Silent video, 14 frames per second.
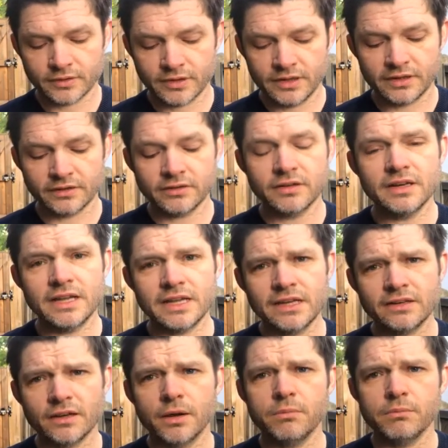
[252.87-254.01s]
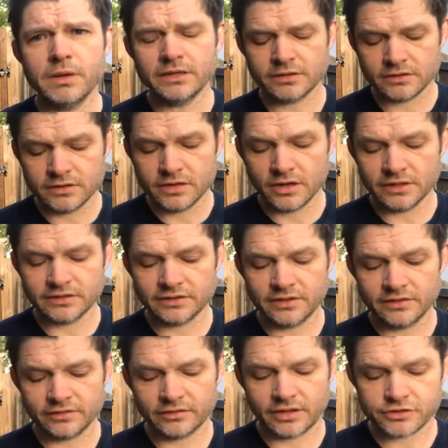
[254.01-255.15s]
He doesn't need a
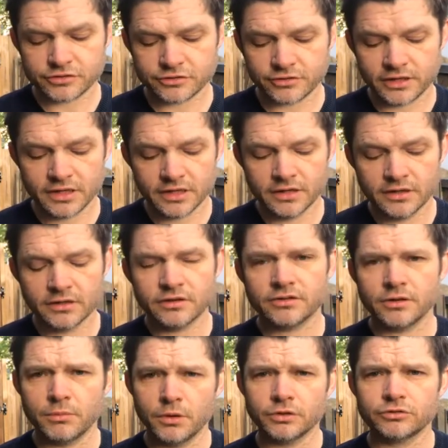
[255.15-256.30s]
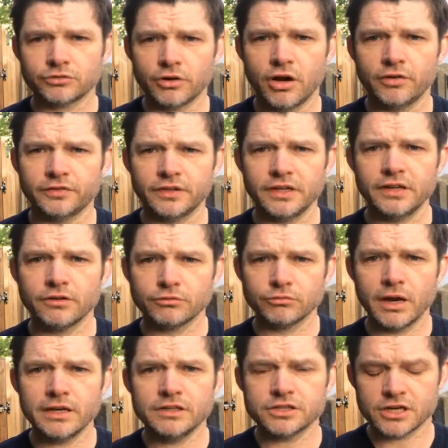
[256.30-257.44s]
mid-19th century, somewhat drafty
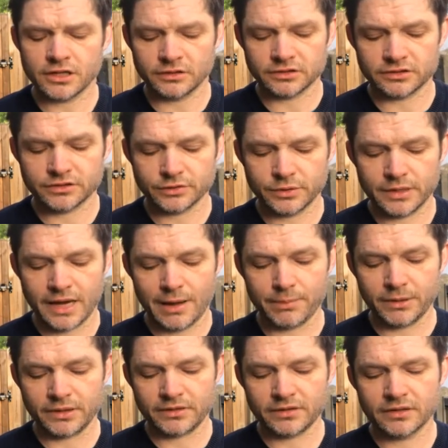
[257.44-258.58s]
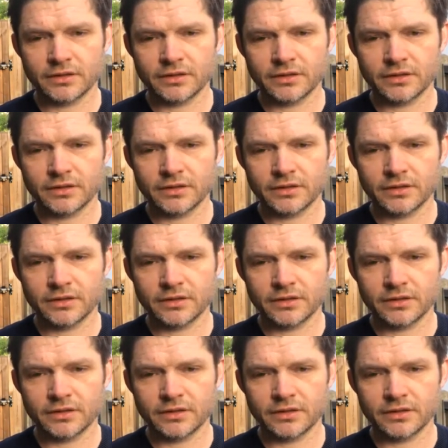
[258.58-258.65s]
rain shelter to inhabit.